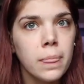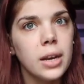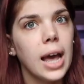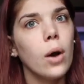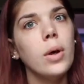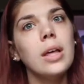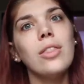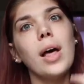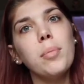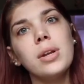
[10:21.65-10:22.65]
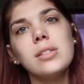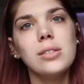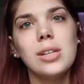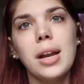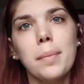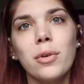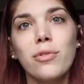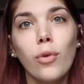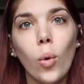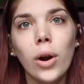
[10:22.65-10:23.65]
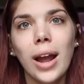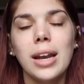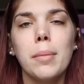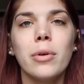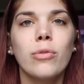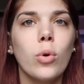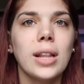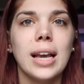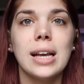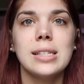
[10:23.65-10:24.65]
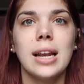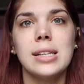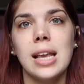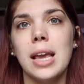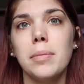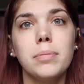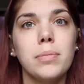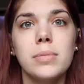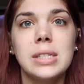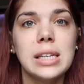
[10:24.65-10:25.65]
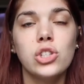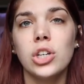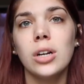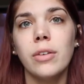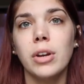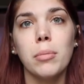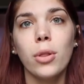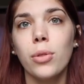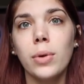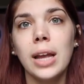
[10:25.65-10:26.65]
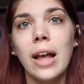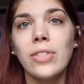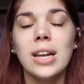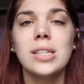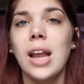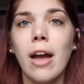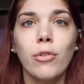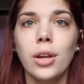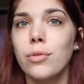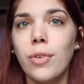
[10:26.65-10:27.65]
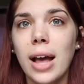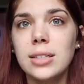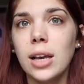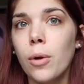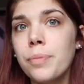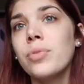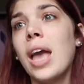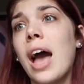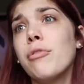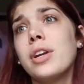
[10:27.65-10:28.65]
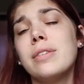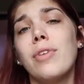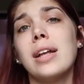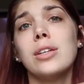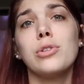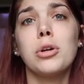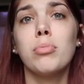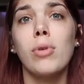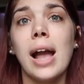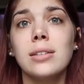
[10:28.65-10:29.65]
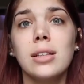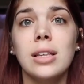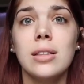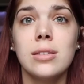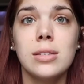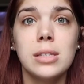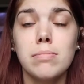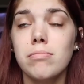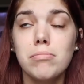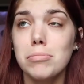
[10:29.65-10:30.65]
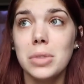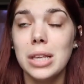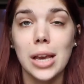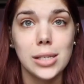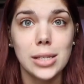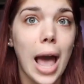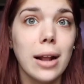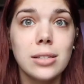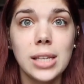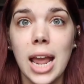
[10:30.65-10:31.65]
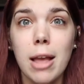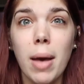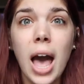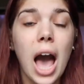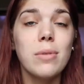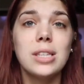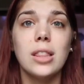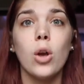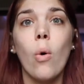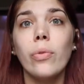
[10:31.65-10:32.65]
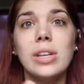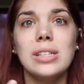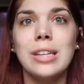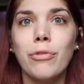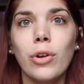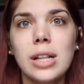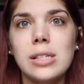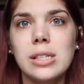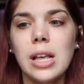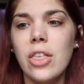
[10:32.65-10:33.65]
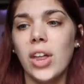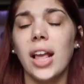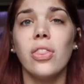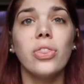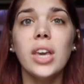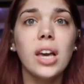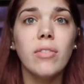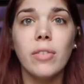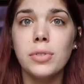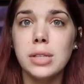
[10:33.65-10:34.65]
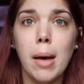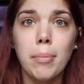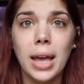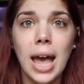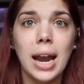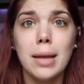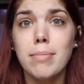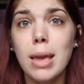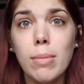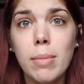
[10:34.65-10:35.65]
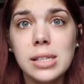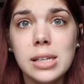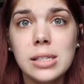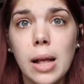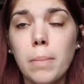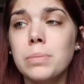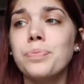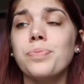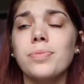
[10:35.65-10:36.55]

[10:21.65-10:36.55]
Now, that brings us to number 4, and number 4, like I said, is a sister of number 3, and that is an African fat tail. African fat tails are practically the exact same. I would say the only difference that I can think of off the top of my head, I may be missing some,